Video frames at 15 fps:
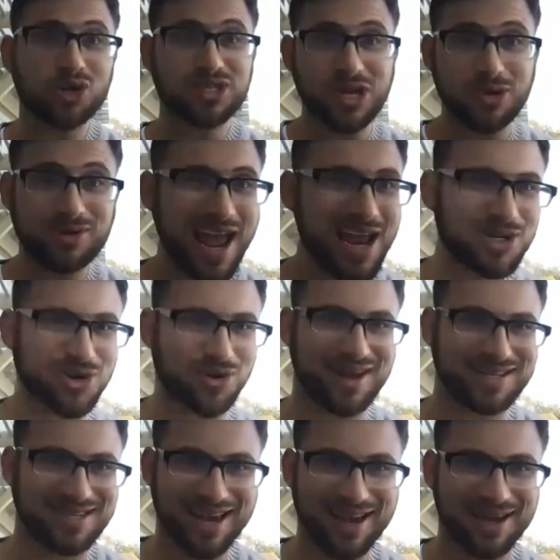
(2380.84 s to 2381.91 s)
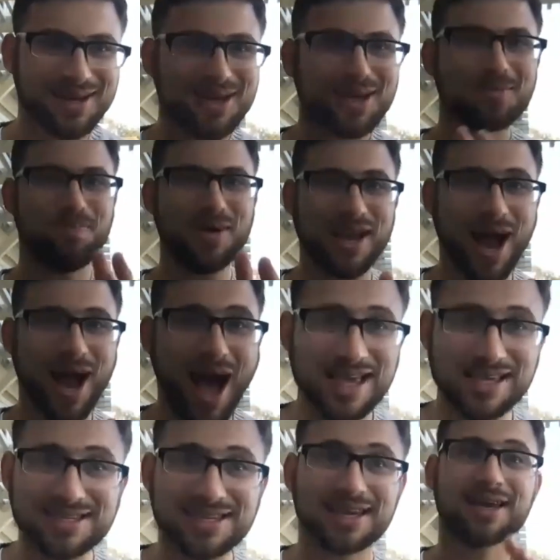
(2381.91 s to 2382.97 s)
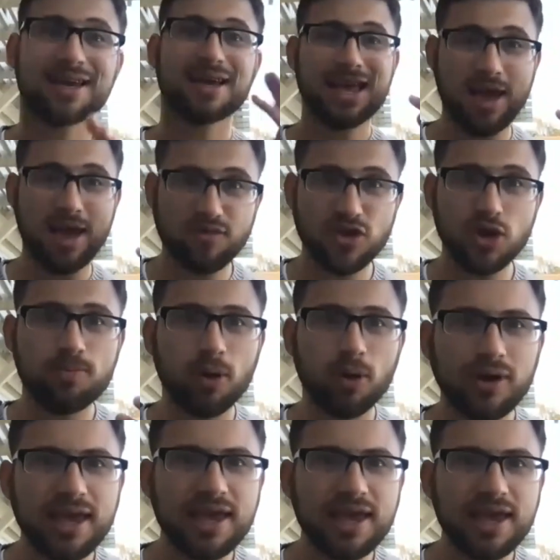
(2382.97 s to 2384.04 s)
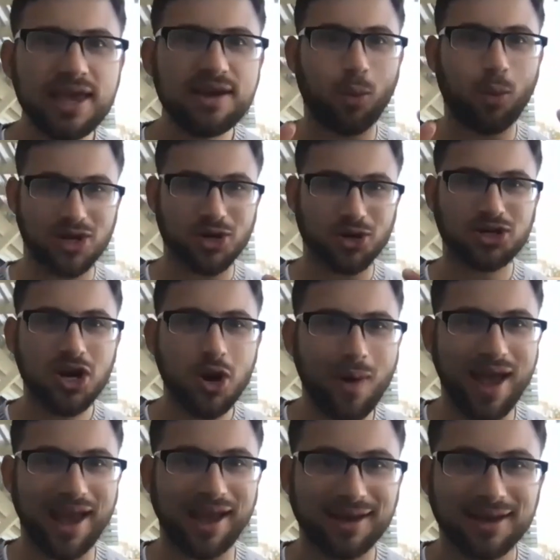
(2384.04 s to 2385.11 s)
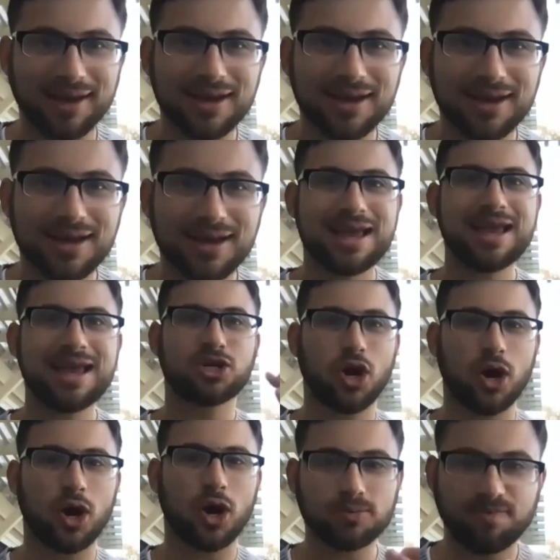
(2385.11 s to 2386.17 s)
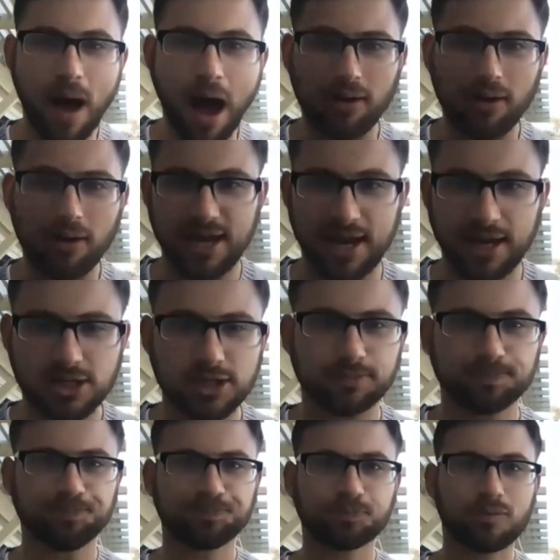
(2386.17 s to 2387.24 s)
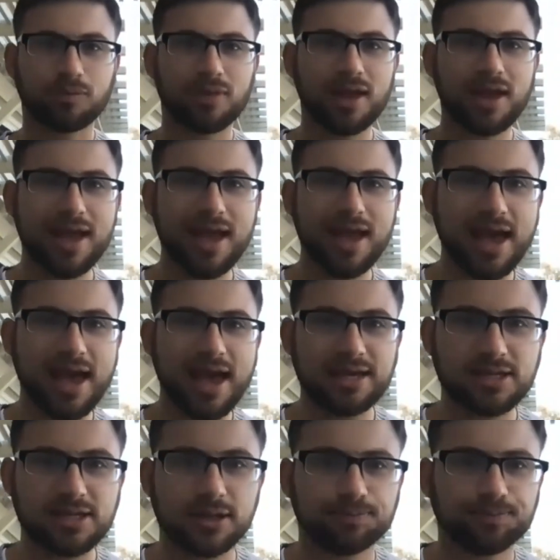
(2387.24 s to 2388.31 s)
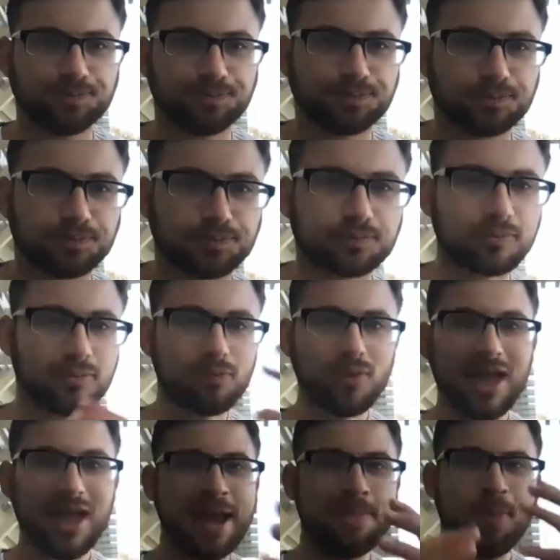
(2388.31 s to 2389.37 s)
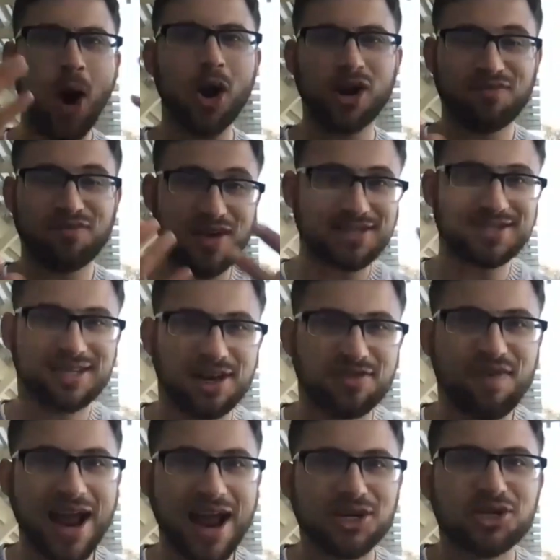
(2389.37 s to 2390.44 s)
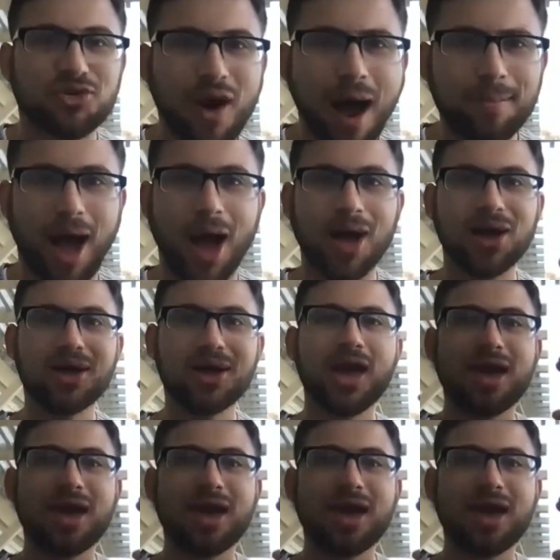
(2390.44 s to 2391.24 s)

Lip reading: also dangerous because if you believe that what you're doing in terms of politics is a part of this divine drama,